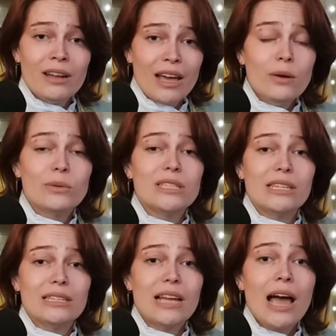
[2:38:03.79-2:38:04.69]
and it was the
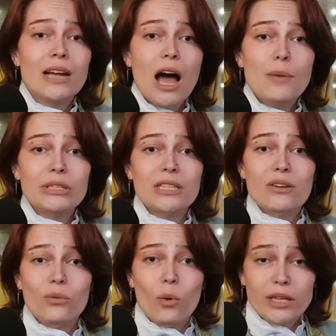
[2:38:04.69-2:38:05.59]
exact opposite
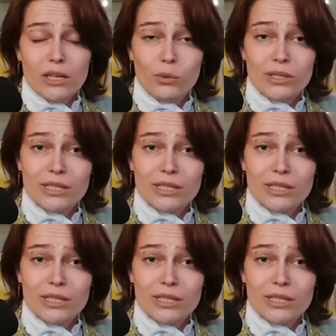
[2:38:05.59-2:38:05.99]
of what he was